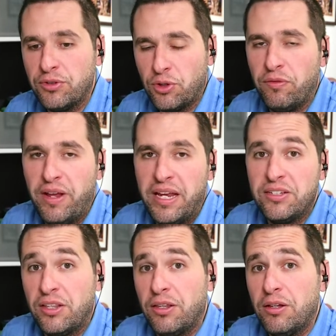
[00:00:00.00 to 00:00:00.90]

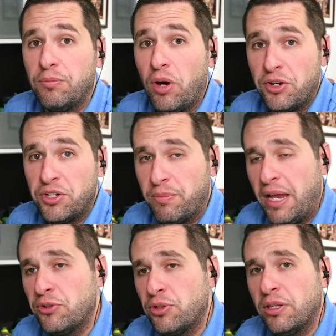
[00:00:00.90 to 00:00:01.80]
surveys on the project
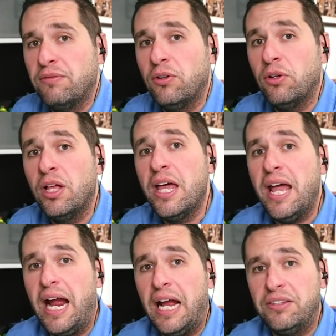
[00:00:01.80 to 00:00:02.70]
manager level,
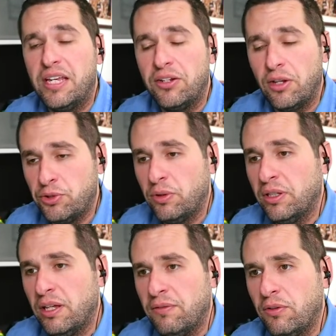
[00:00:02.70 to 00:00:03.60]
at the
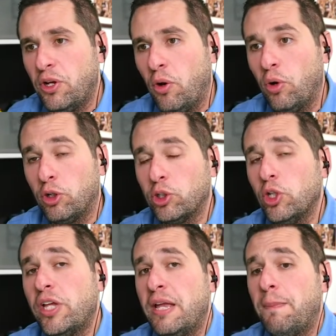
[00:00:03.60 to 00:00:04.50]
industrial level, are
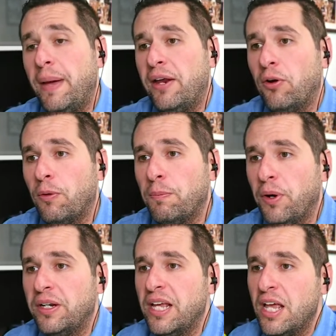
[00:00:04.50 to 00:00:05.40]
looking better,
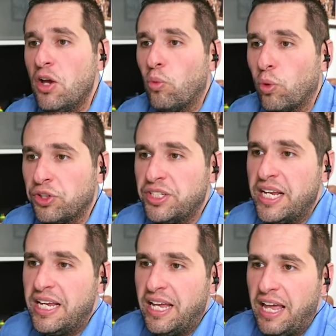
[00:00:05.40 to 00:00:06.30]
but we're
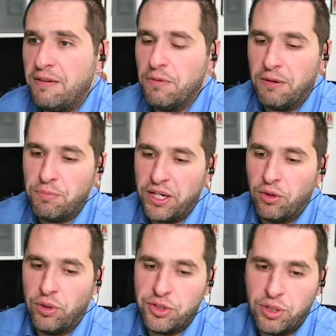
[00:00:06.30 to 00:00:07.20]
seeing a
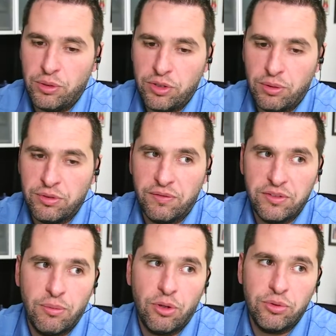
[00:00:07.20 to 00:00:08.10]
bigger issue in terms of
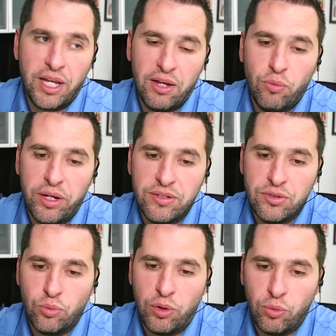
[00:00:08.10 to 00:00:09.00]
some of those
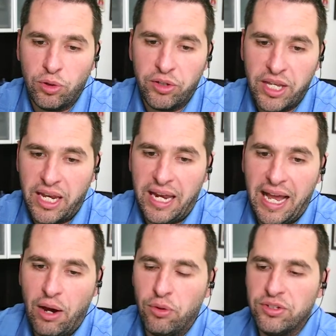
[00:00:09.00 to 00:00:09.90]
headwinds when we're looking at
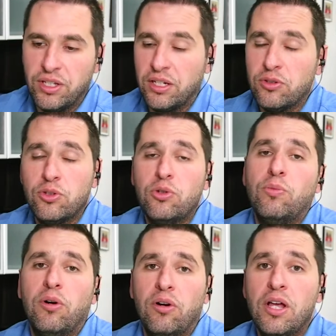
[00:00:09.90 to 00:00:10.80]
how does the
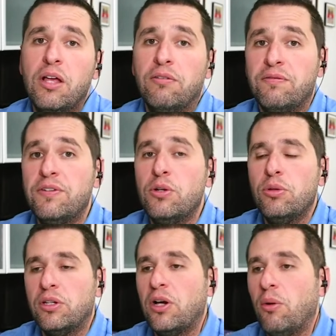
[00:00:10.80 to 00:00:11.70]
consumer
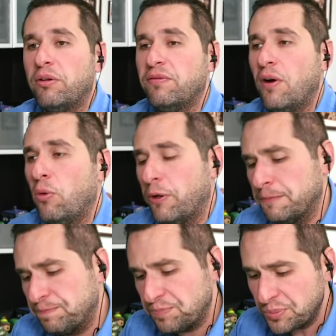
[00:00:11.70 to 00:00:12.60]
view the going forward.